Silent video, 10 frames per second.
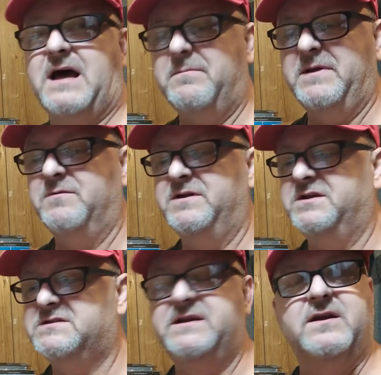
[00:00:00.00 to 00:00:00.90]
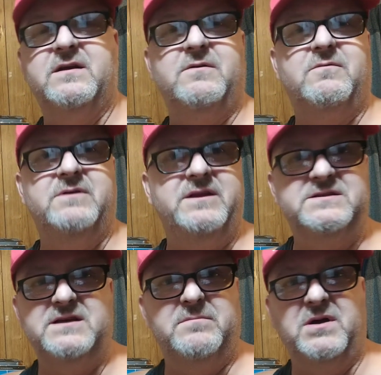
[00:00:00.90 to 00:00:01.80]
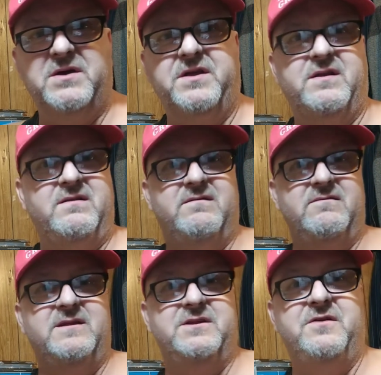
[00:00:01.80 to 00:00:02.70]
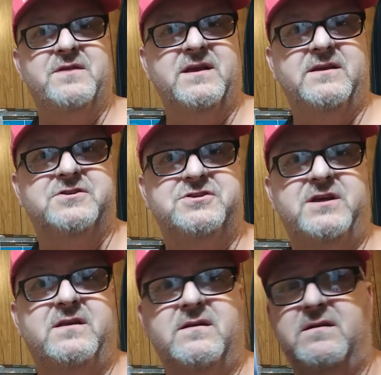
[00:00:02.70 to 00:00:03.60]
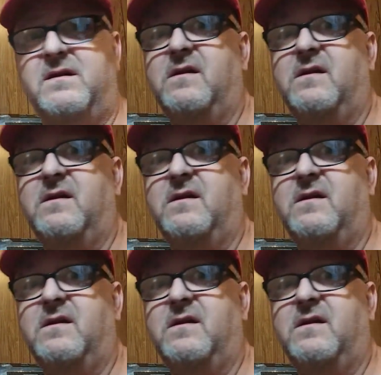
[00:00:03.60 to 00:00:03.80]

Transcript: stop me when you see when you see a bucky you, that you think is shit.